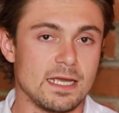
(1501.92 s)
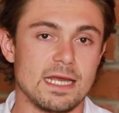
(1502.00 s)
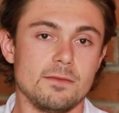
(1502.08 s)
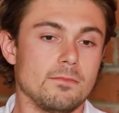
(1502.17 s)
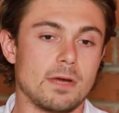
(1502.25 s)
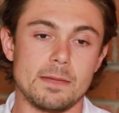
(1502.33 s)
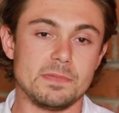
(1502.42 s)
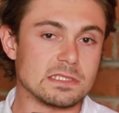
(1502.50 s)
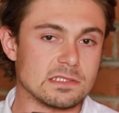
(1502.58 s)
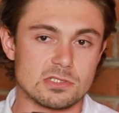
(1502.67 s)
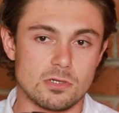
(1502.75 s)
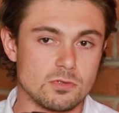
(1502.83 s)
And my
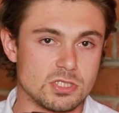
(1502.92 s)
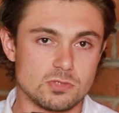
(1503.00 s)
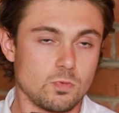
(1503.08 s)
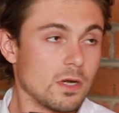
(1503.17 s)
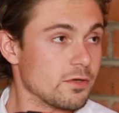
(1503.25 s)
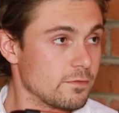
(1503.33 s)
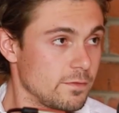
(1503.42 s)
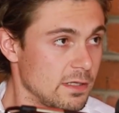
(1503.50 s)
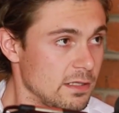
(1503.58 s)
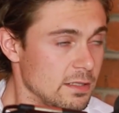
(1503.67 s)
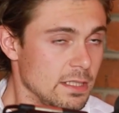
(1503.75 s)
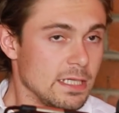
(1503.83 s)
business coach is
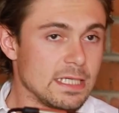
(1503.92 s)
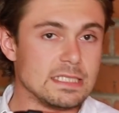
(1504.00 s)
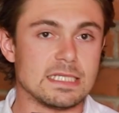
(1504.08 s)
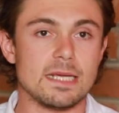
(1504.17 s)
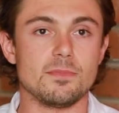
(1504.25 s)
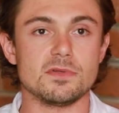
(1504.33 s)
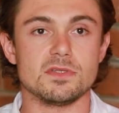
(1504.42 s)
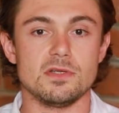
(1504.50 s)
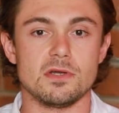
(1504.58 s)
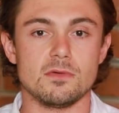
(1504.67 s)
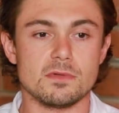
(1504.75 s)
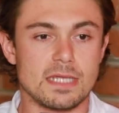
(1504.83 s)
wonderful. He's able
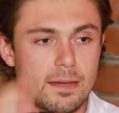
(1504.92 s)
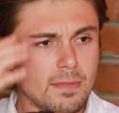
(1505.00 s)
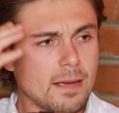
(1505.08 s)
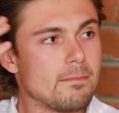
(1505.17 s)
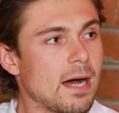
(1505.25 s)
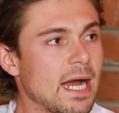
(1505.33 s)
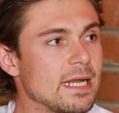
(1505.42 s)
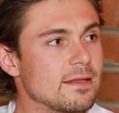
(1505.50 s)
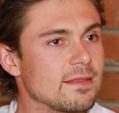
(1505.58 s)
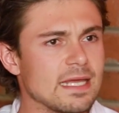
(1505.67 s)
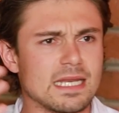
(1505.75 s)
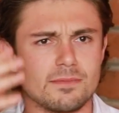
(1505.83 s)
to, get my
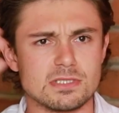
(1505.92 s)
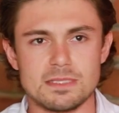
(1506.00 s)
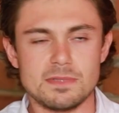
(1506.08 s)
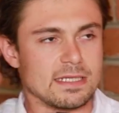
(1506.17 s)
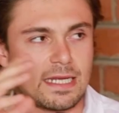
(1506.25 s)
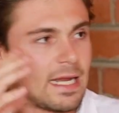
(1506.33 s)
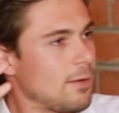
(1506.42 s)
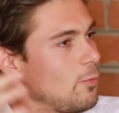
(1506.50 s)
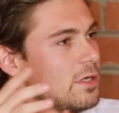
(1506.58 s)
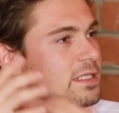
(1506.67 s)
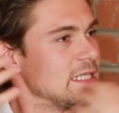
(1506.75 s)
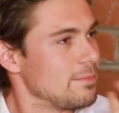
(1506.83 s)
mind thinking about something that I
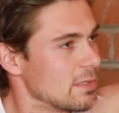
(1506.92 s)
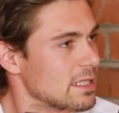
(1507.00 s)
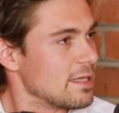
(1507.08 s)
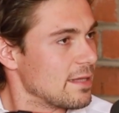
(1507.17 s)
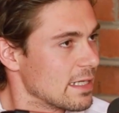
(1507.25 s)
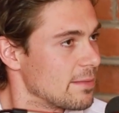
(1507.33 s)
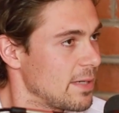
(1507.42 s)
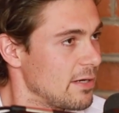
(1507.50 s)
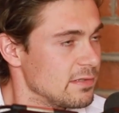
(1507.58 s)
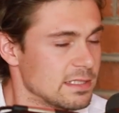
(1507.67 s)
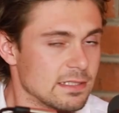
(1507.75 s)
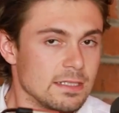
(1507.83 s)
wouldn't typically think
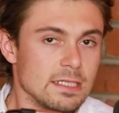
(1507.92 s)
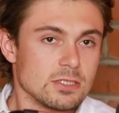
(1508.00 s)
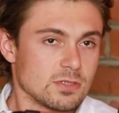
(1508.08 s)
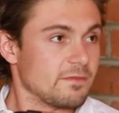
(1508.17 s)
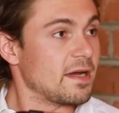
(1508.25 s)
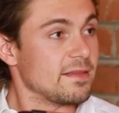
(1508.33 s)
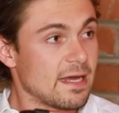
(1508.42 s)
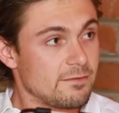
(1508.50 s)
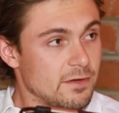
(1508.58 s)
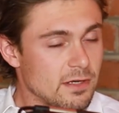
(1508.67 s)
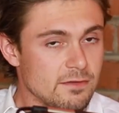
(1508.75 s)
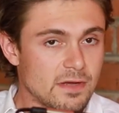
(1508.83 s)
about. So I find that
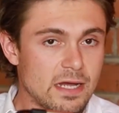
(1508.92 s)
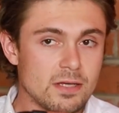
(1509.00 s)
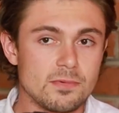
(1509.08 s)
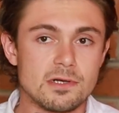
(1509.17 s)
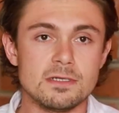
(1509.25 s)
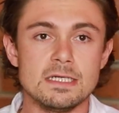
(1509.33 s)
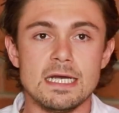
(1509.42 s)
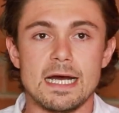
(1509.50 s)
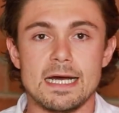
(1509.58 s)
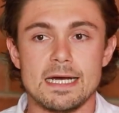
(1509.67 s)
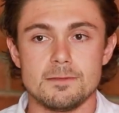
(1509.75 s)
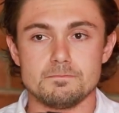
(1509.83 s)
very valuable.
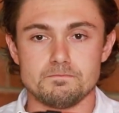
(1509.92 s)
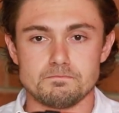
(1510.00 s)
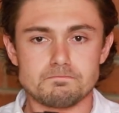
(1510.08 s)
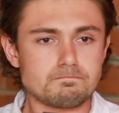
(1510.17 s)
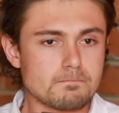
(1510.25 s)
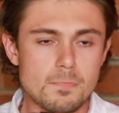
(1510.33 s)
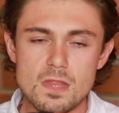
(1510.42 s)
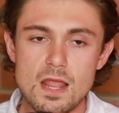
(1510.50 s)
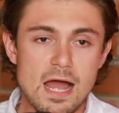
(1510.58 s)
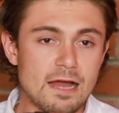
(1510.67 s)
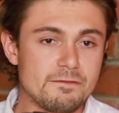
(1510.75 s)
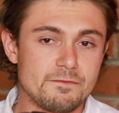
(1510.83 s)

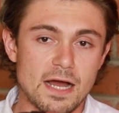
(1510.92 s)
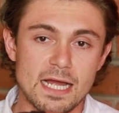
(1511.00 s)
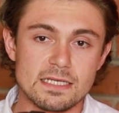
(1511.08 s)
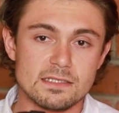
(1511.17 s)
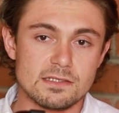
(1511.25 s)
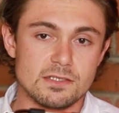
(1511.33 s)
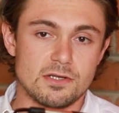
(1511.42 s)
I find,